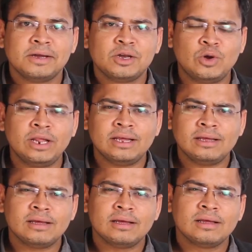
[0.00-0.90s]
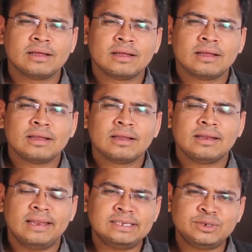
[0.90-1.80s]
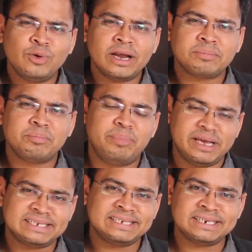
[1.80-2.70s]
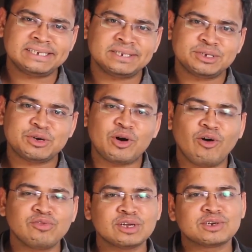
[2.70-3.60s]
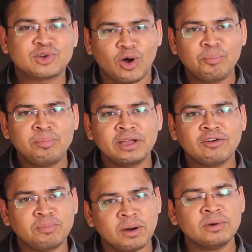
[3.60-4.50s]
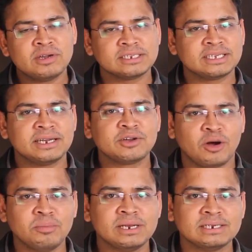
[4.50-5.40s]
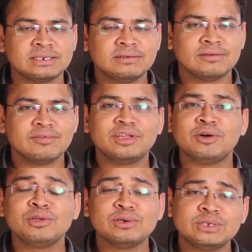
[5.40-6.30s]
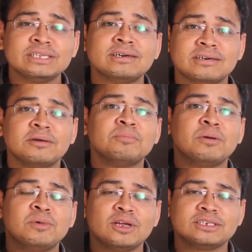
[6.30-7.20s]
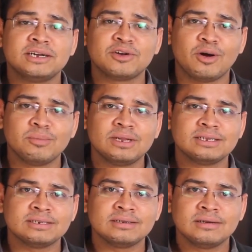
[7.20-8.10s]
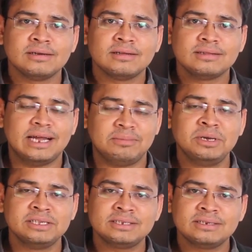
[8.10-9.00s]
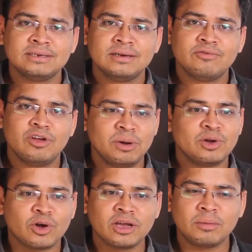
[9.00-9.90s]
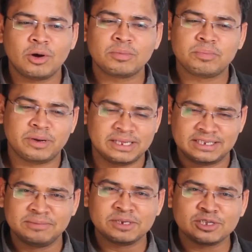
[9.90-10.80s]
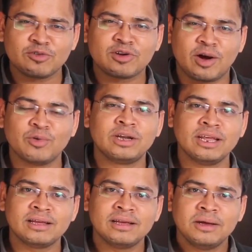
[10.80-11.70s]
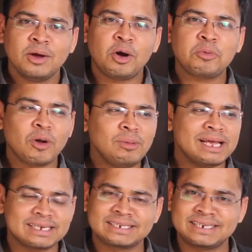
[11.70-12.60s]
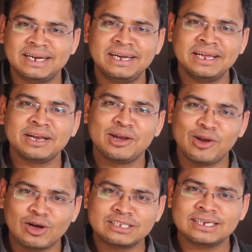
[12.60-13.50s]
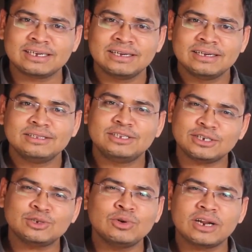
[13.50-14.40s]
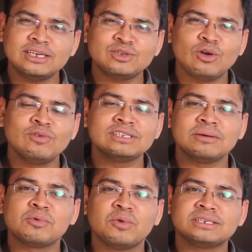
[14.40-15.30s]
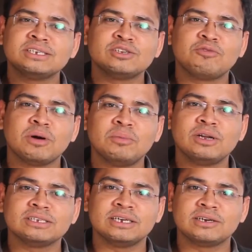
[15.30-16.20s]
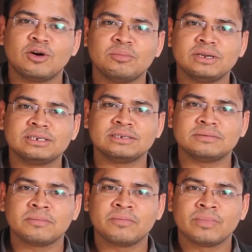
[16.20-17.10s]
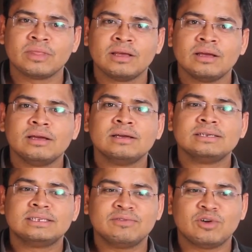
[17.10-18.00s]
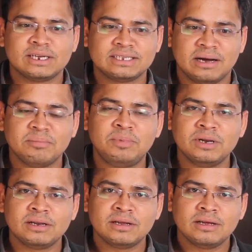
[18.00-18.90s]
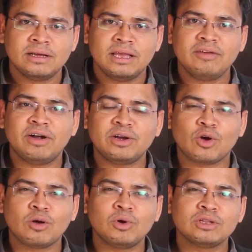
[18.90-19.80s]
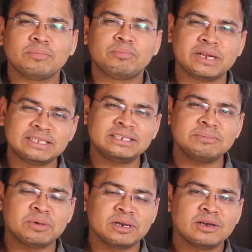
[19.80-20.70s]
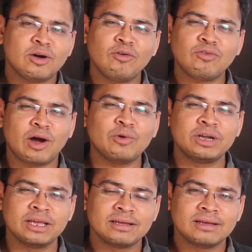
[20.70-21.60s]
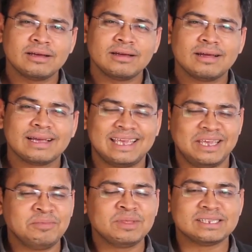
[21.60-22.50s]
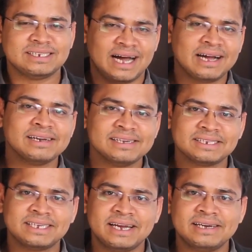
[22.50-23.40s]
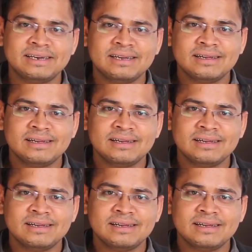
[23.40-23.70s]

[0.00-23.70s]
today let's look at basics of the topic of permutation and combination without using the term permutation and combination. That means we'll be talking about principles of counting or probably extending logic just to try solving some questions of permutation and combination. Say for example, if I talk about the principle of counting, keep the jargon aside,